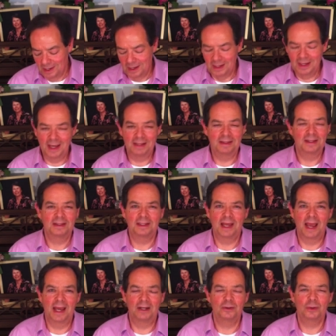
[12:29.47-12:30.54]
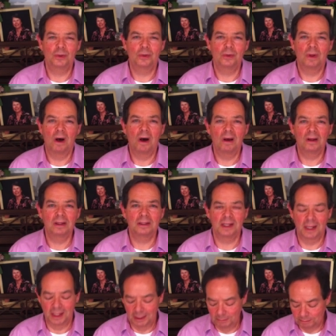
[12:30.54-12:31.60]
at this annual
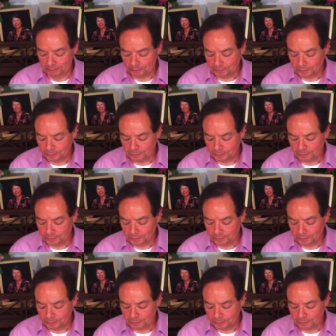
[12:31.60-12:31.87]
holiday.